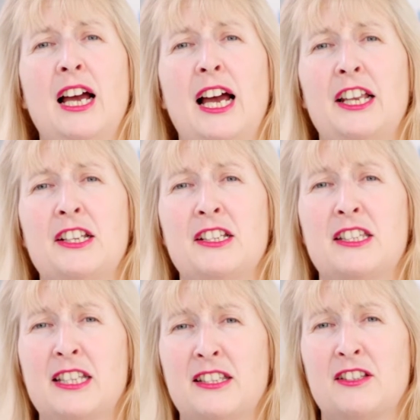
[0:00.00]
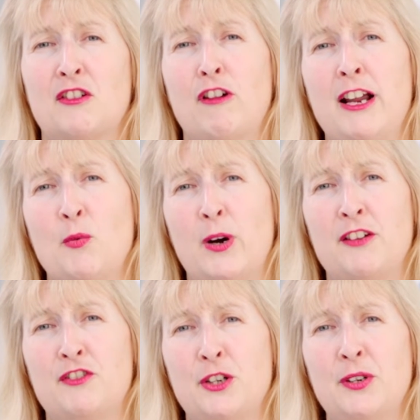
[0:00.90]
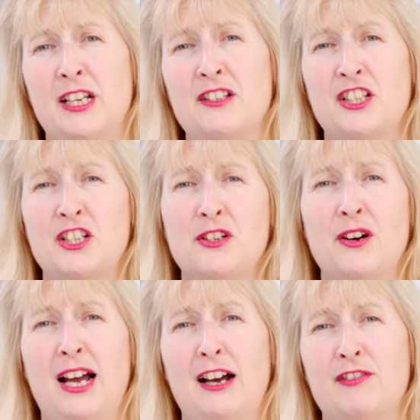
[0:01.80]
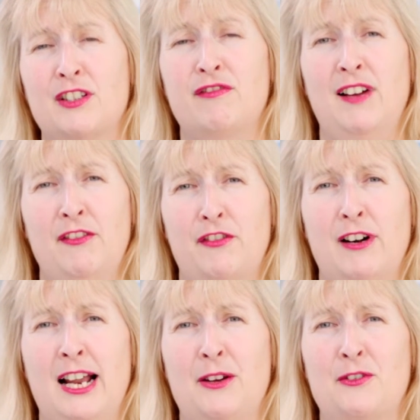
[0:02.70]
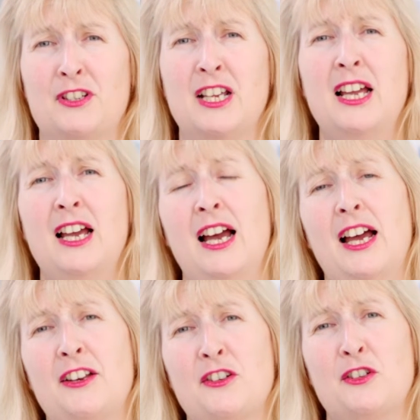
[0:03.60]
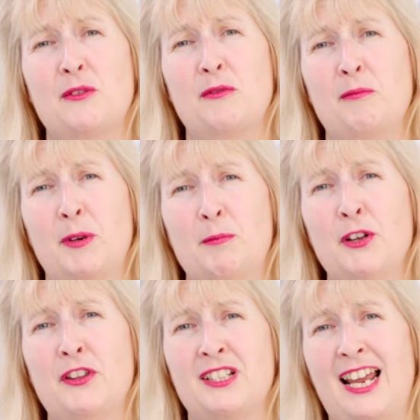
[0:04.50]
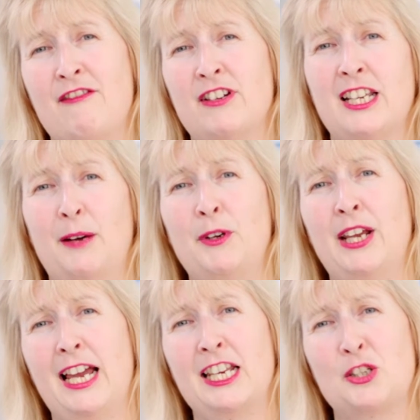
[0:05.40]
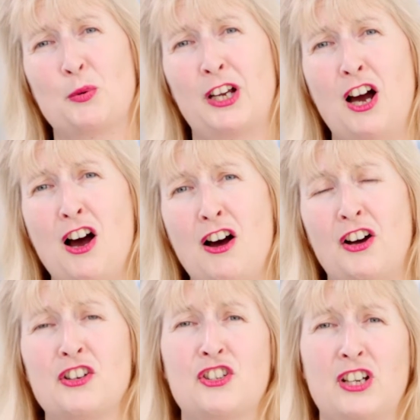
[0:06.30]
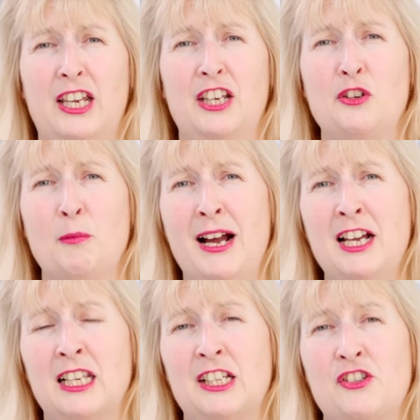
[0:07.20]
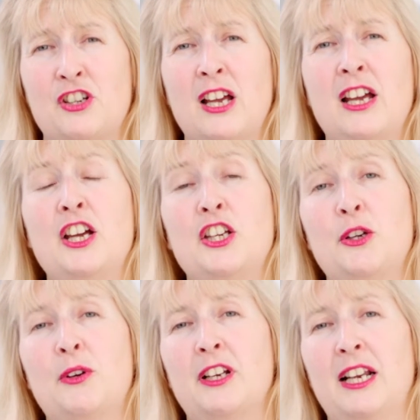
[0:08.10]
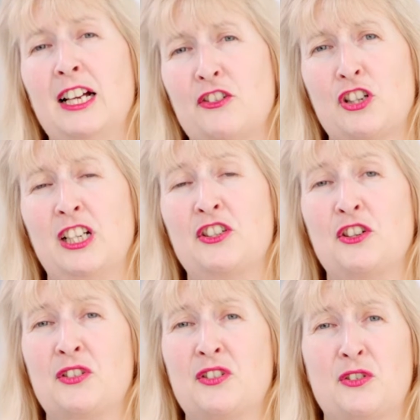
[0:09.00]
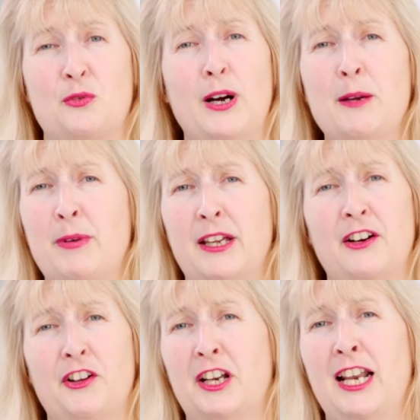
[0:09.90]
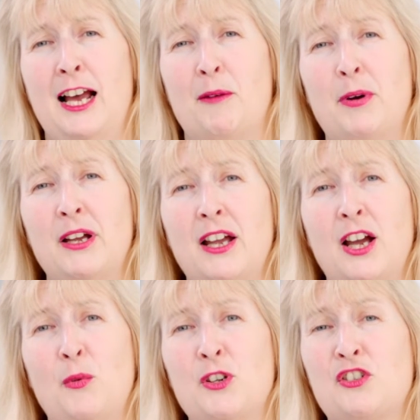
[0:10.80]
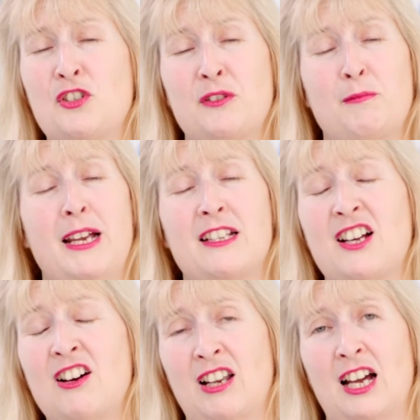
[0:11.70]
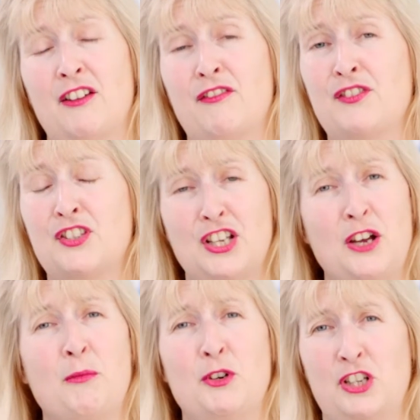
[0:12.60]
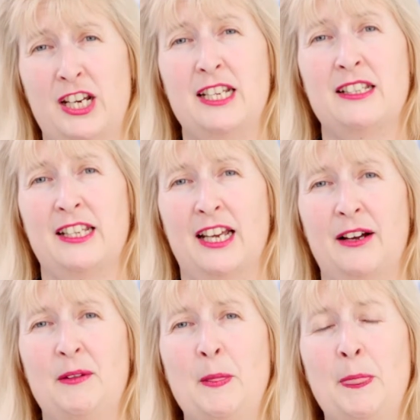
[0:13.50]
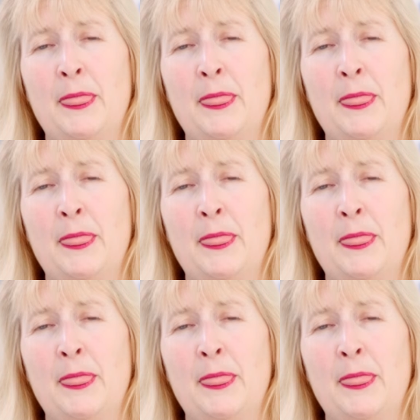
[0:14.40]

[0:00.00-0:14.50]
And this is a great way of doing it, so you don't have to faff around and be bothered every time you get into a car checking your mileage. You can actually just swipe it on an app, which just makes our life so much easier.